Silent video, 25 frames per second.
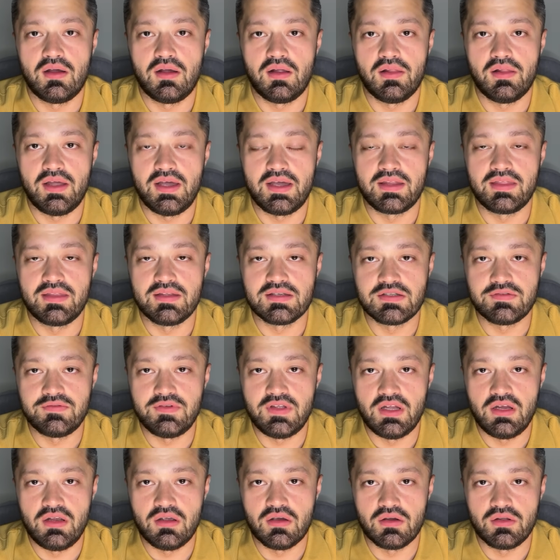like
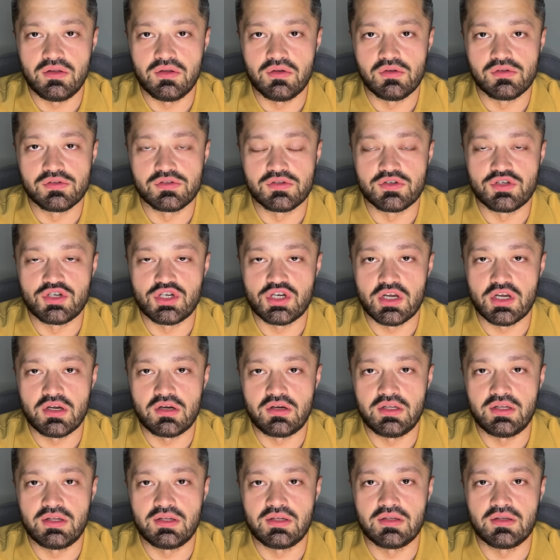this video, and also
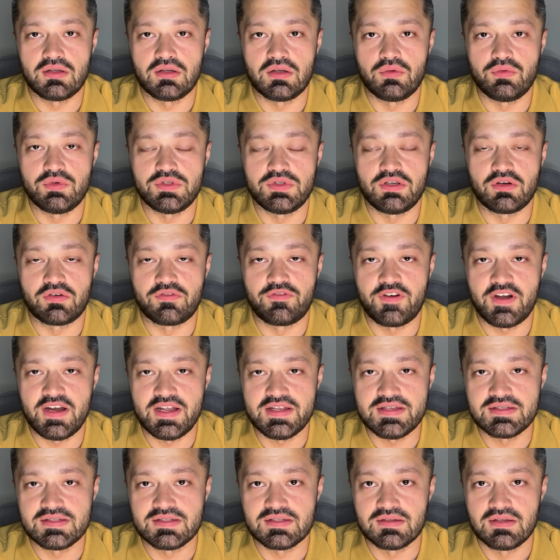share it with your
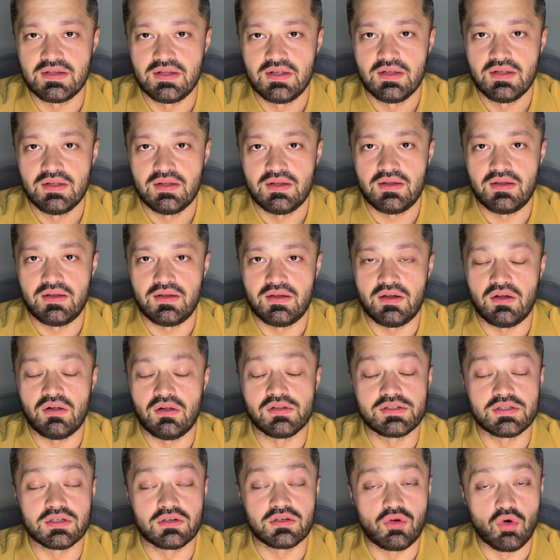friends.
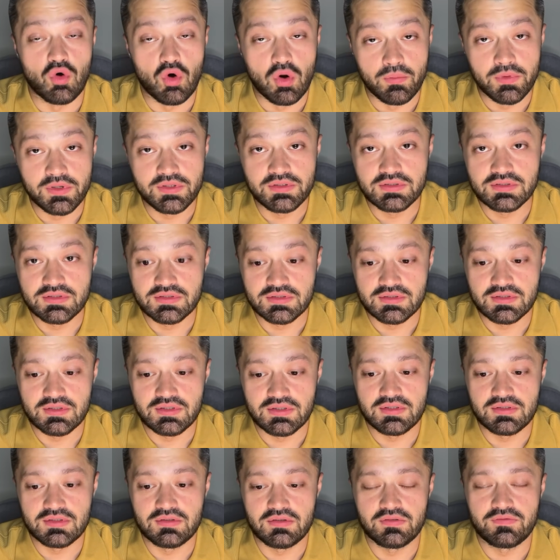Also comment,
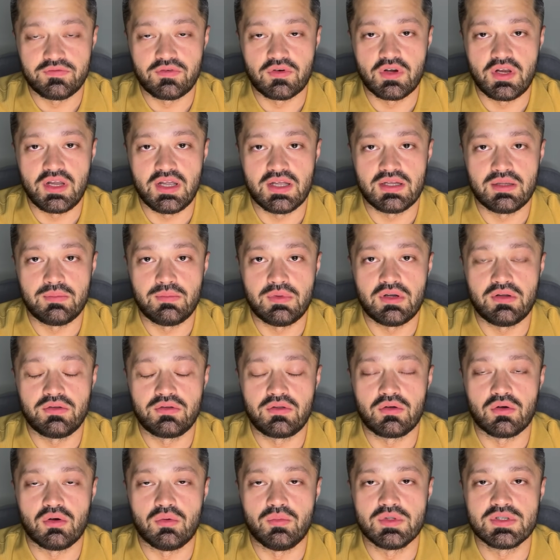don't forget
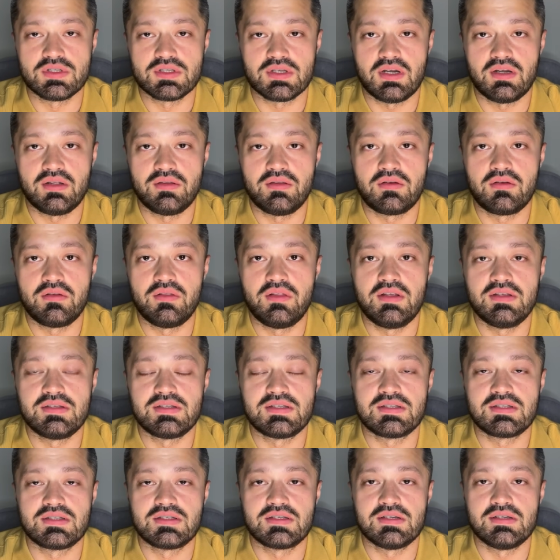about comments under
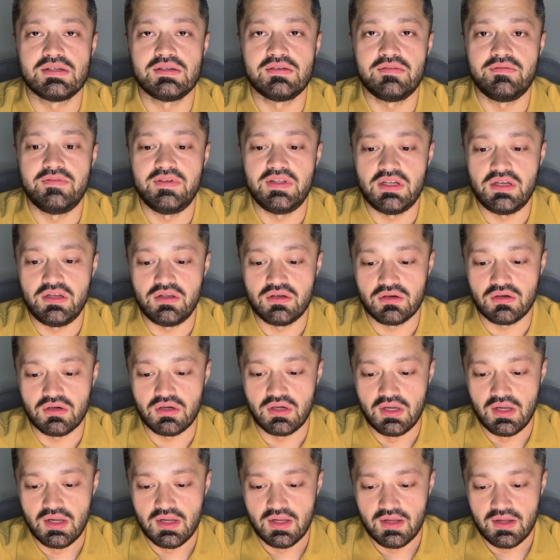this
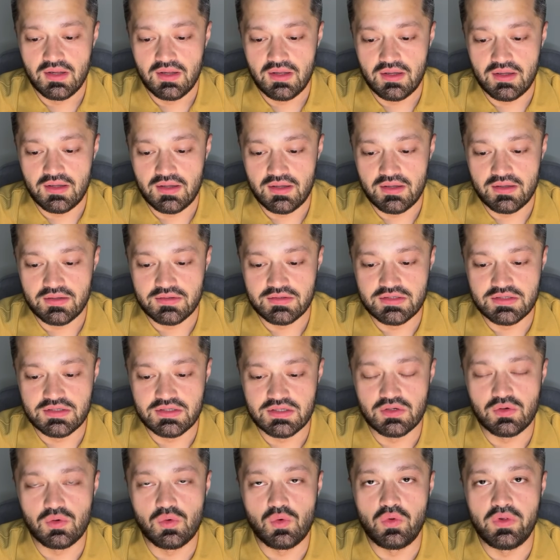video.
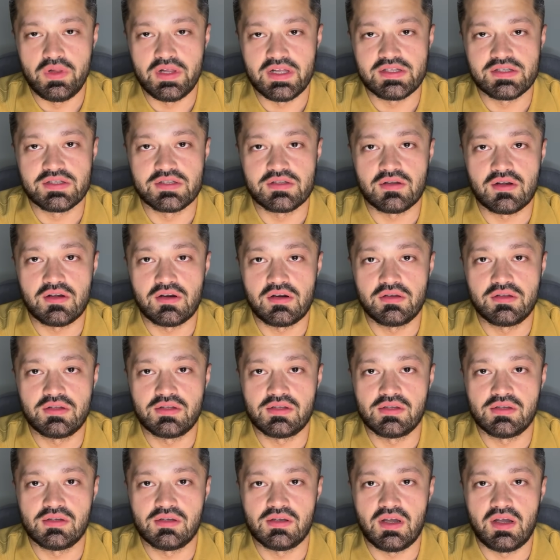So let's
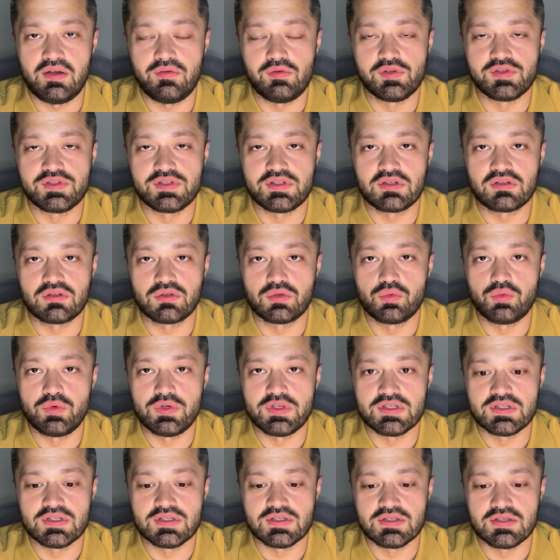start. I will start
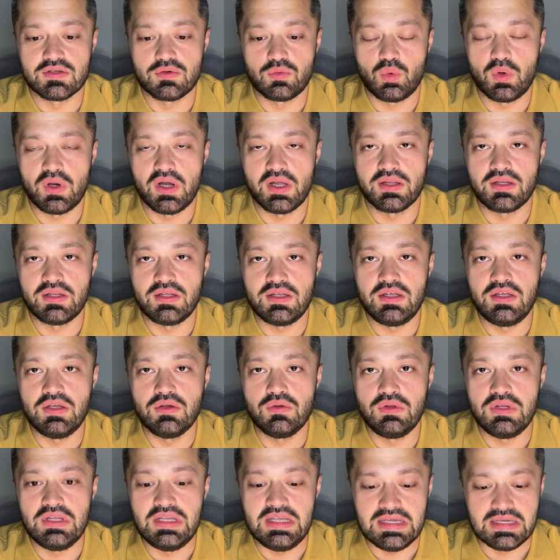with one
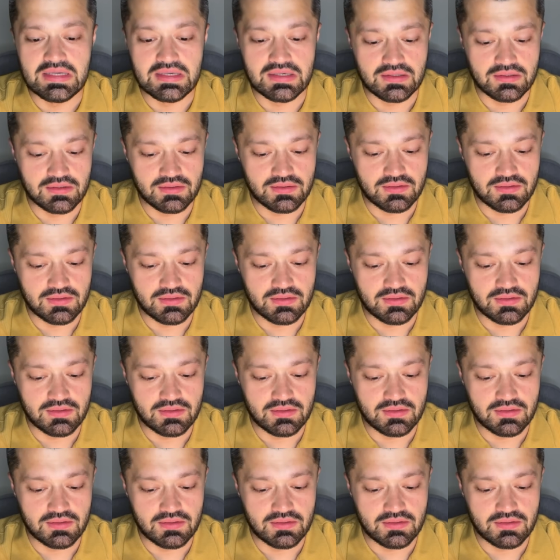unique